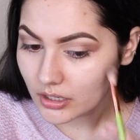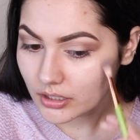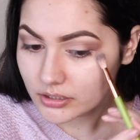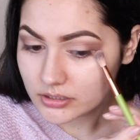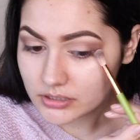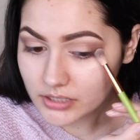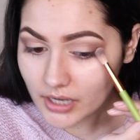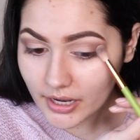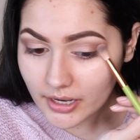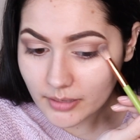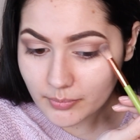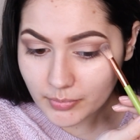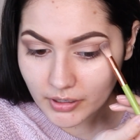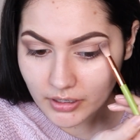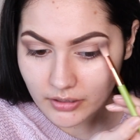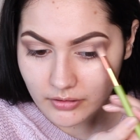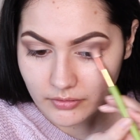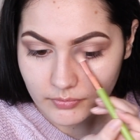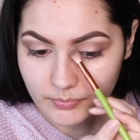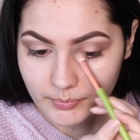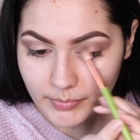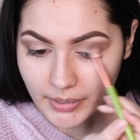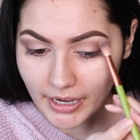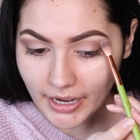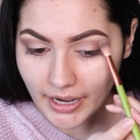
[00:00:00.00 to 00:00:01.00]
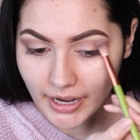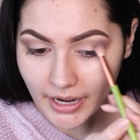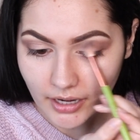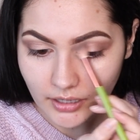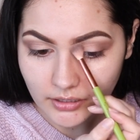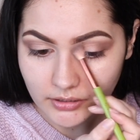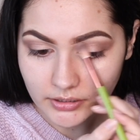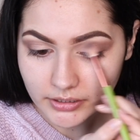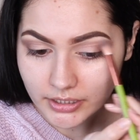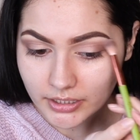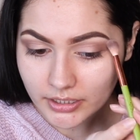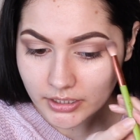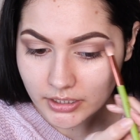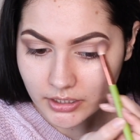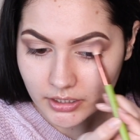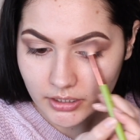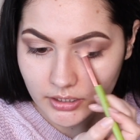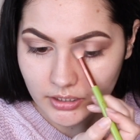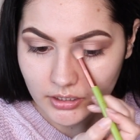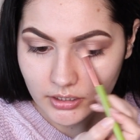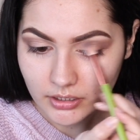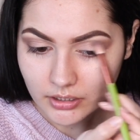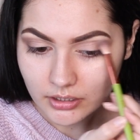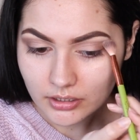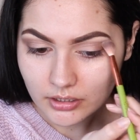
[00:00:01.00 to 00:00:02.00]
type of palette,
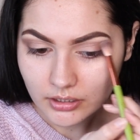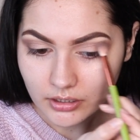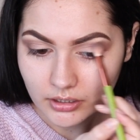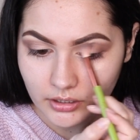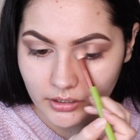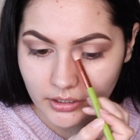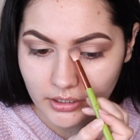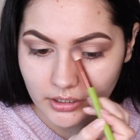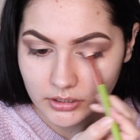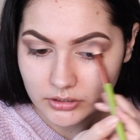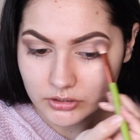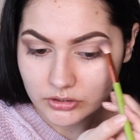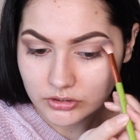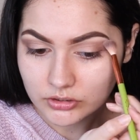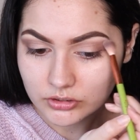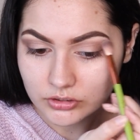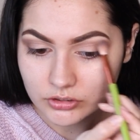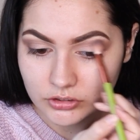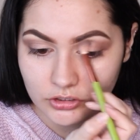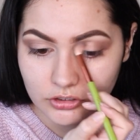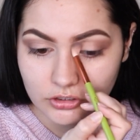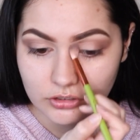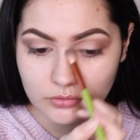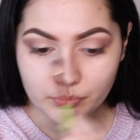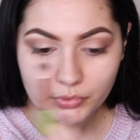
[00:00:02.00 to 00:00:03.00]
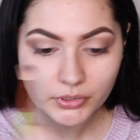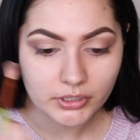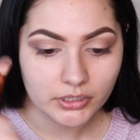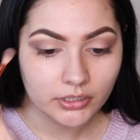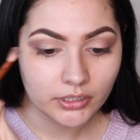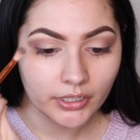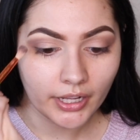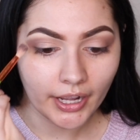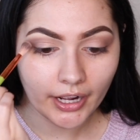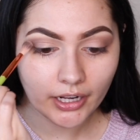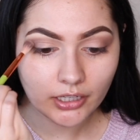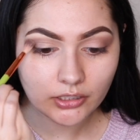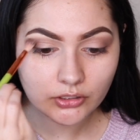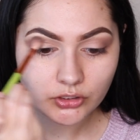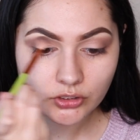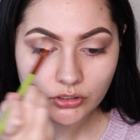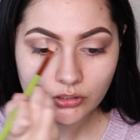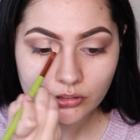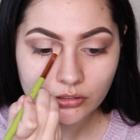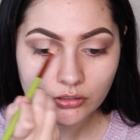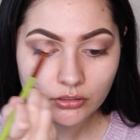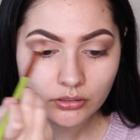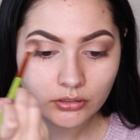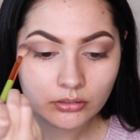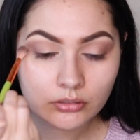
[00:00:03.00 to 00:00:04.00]
like super
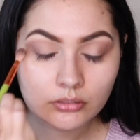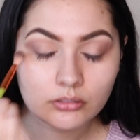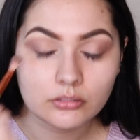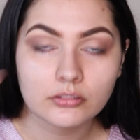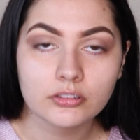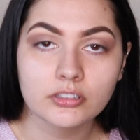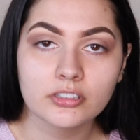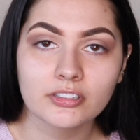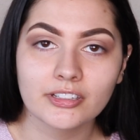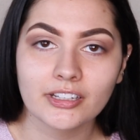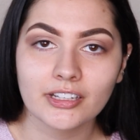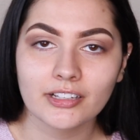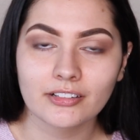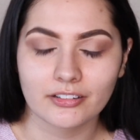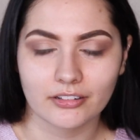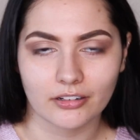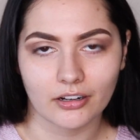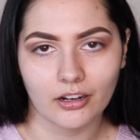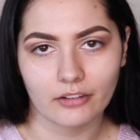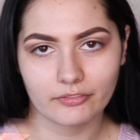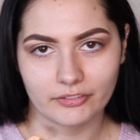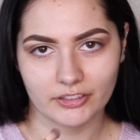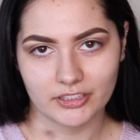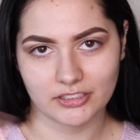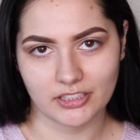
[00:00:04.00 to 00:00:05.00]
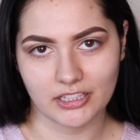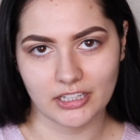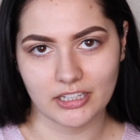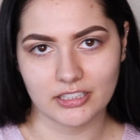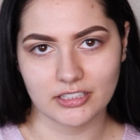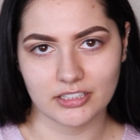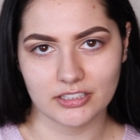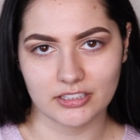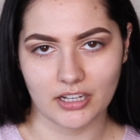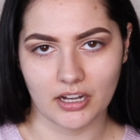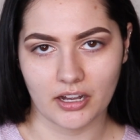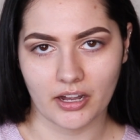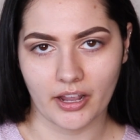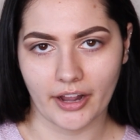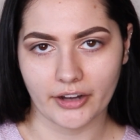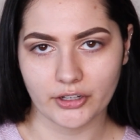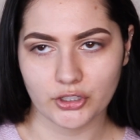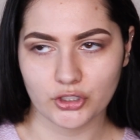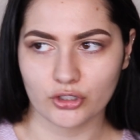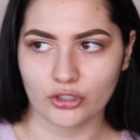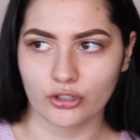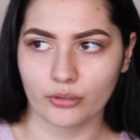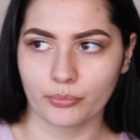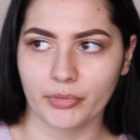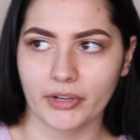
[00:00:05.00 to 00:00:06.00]
natural looking. Like obviously this isn't
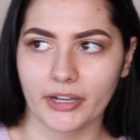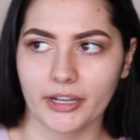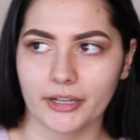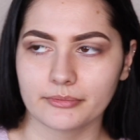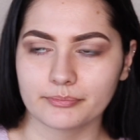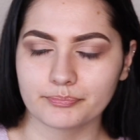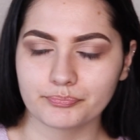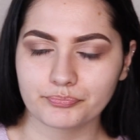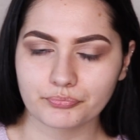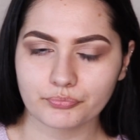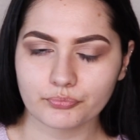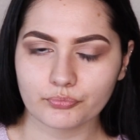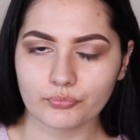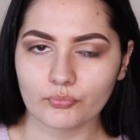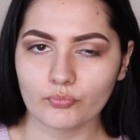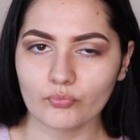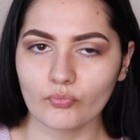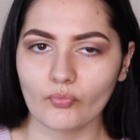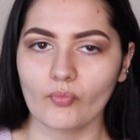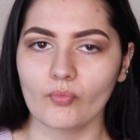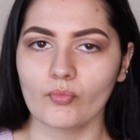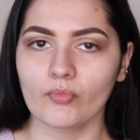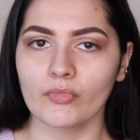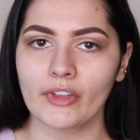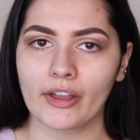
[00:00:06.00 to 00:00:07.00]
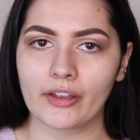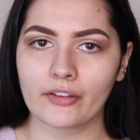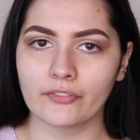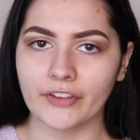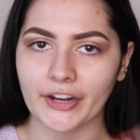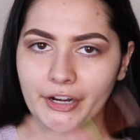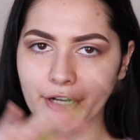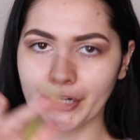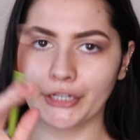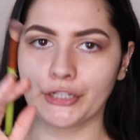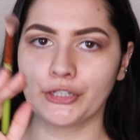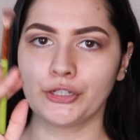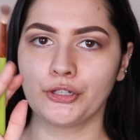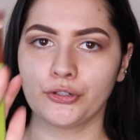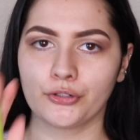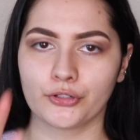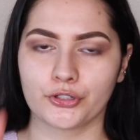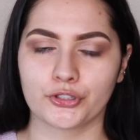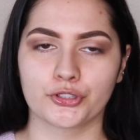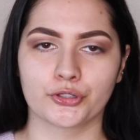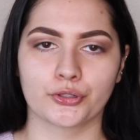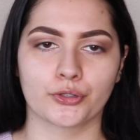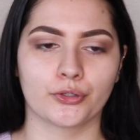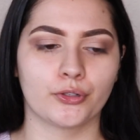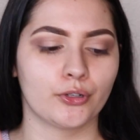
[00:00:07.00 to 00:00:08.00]
natural, but very
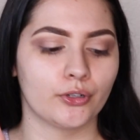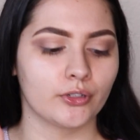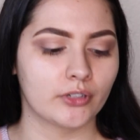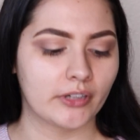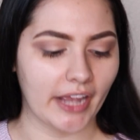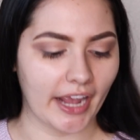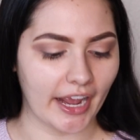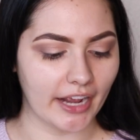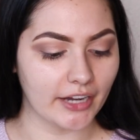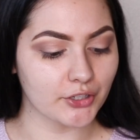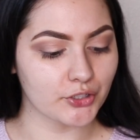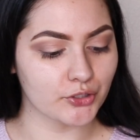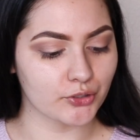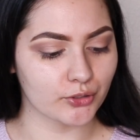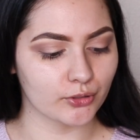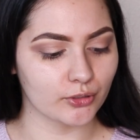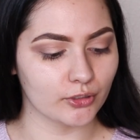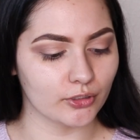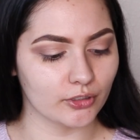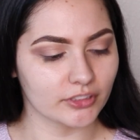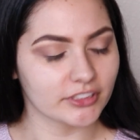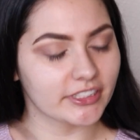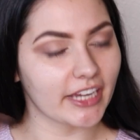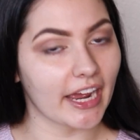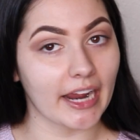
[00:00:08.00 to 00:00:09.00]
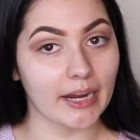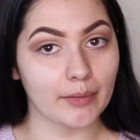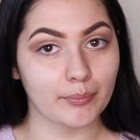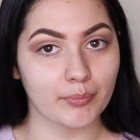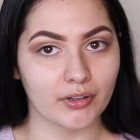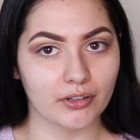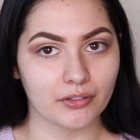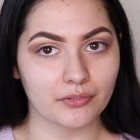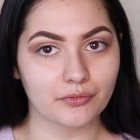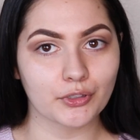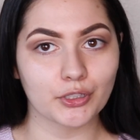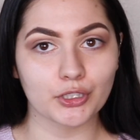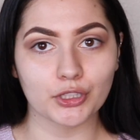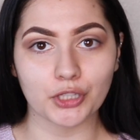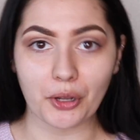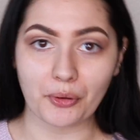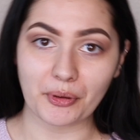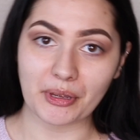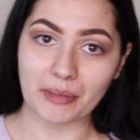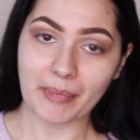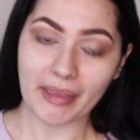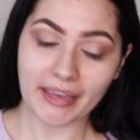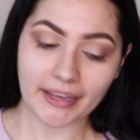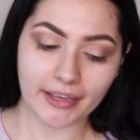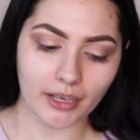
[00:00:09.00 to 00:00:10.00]
neutral, natural type of
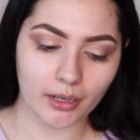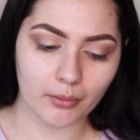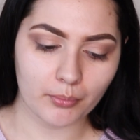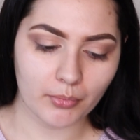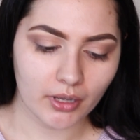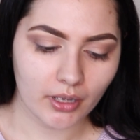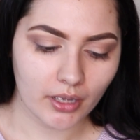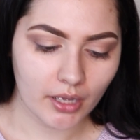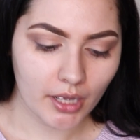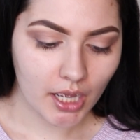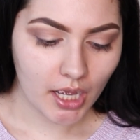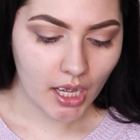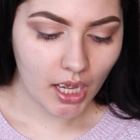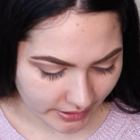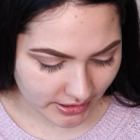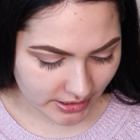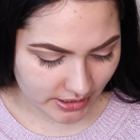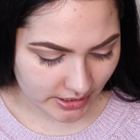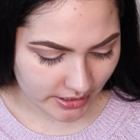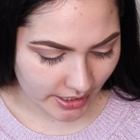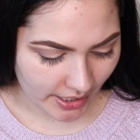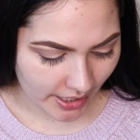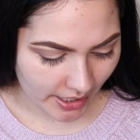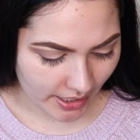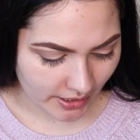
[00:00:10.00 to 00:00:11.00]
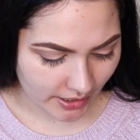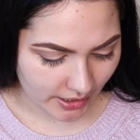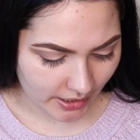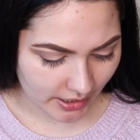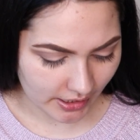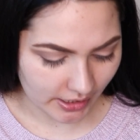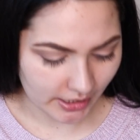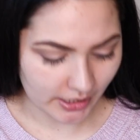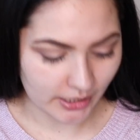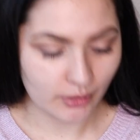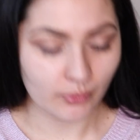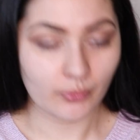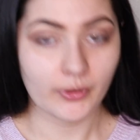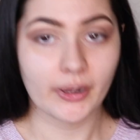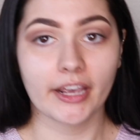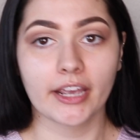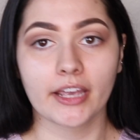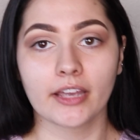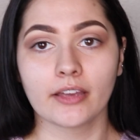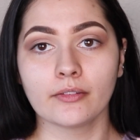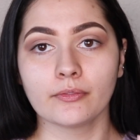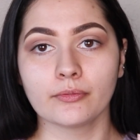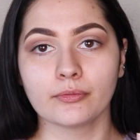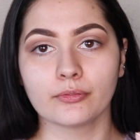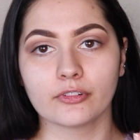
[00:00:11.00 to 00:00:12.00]
glowy makeup. Let's take Heat
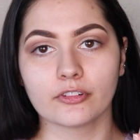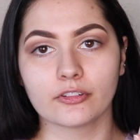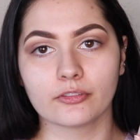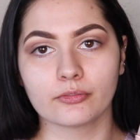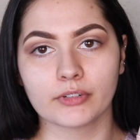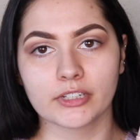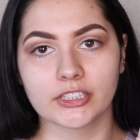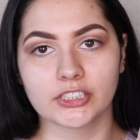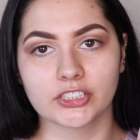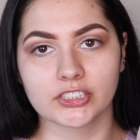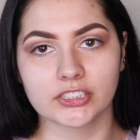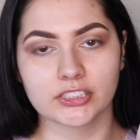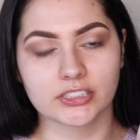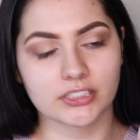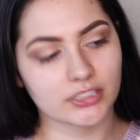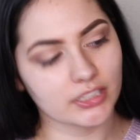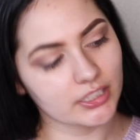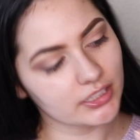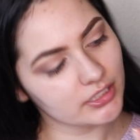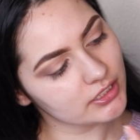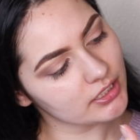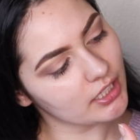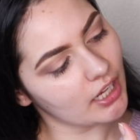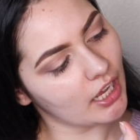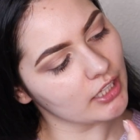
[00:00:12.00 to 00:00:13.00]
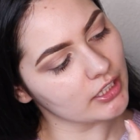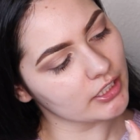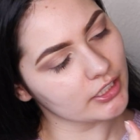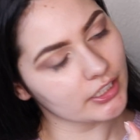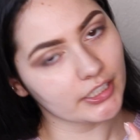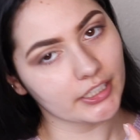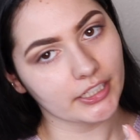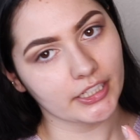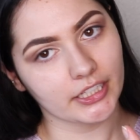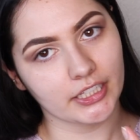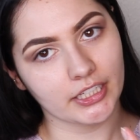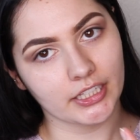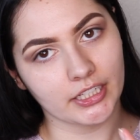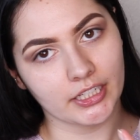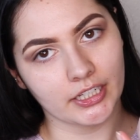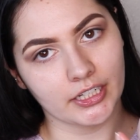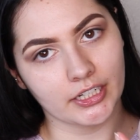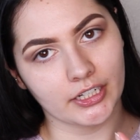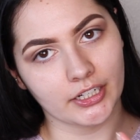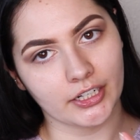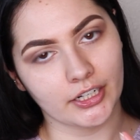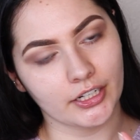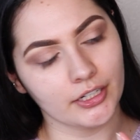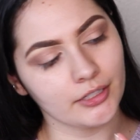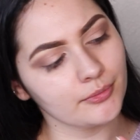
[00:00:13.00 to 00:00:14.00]
Wave, which is this color
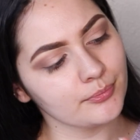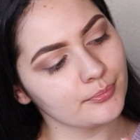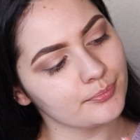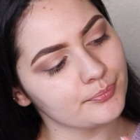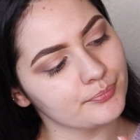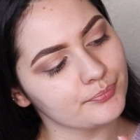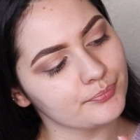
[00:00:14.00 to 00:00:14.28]
here.